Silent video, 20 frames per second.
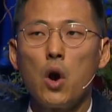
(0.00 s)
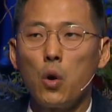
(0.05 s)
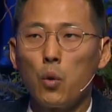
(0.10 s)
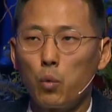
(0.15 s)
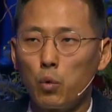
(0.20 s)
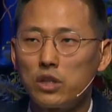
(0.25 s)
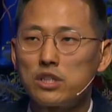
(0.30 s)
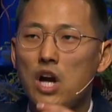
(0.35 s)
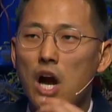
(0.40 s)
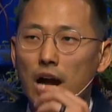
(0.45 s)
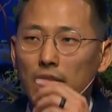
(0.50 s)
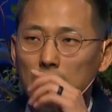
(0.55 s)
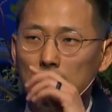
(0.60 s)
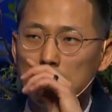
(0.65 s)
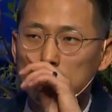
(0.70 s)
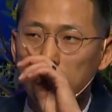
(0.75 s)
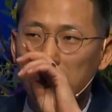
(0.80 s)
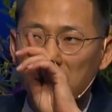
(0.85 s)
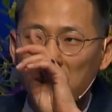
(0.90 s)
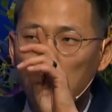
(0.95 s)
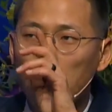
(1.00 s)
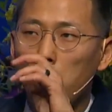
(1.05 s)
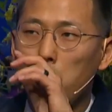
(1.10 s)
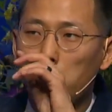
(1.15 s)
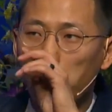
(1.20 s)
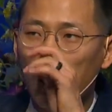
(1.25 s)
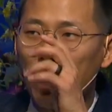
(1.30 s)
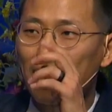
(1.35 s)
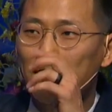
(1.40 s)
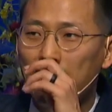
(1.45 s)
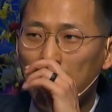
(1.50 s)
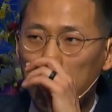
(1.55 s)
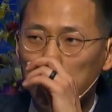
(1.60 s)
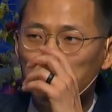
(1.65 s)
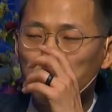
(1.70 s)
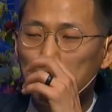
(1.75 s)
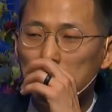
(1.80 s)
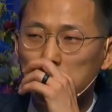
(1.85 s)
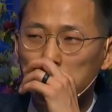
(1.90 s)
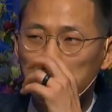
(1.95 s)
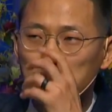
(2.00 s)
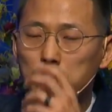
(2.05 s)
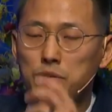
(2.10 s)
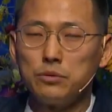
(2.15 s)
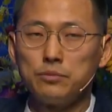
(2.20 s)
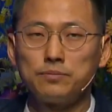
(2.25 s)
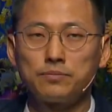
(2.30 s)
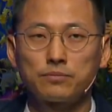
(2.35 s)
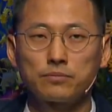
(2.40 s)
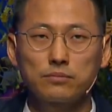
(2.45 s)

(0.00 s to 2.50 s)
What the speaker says: we're talking about what can we do?